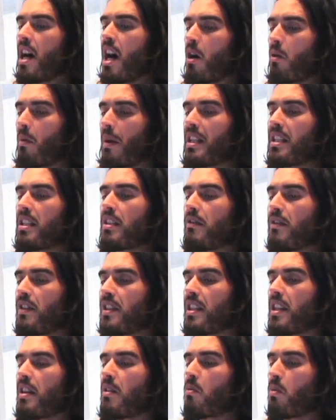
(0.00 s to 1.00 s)
I went to
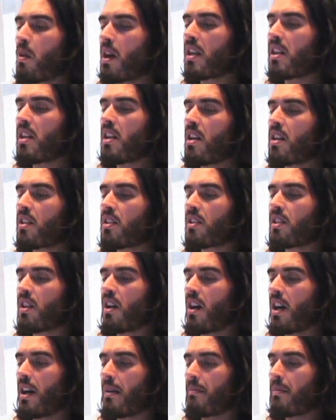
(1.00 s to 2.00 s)
visit one last
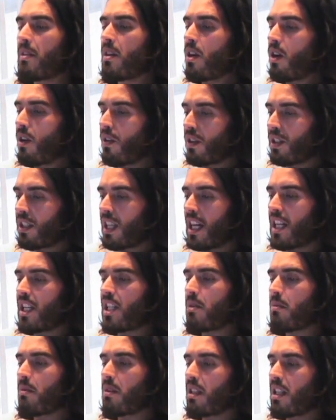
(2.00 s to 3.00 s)
time on the day
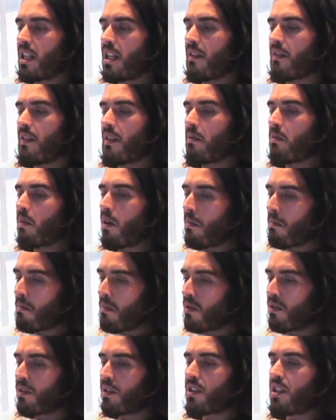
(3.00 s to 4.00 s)
she was leaving while
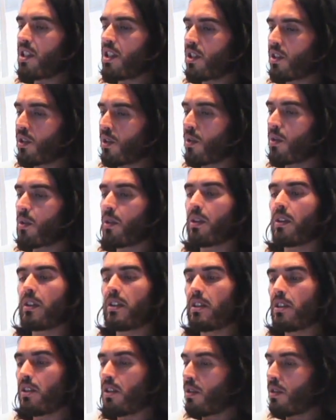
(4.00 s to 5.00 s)
Morrissey scored as